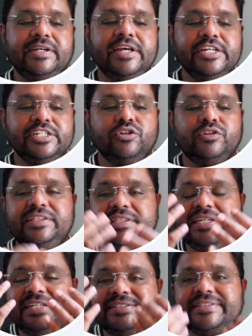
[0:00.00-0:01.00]
So
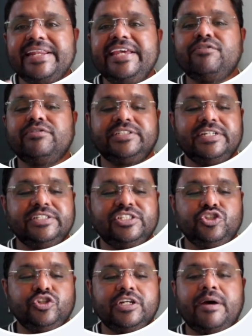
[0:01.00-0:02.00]
these three questions
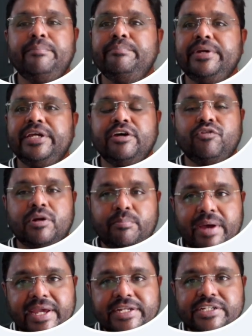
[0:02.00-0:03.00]
should come in our
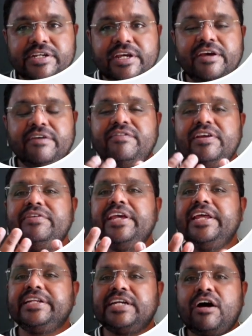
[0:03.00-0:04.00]
mind when we
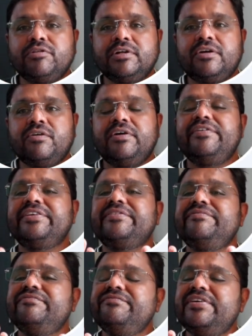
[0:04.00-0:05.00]
encounter or
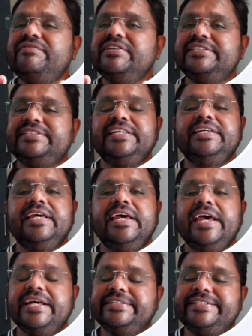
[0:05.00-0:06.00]
when we see
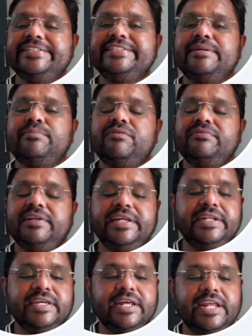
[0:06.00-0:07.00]
a system of
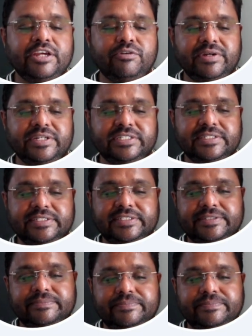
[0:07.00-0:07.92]
linear equations.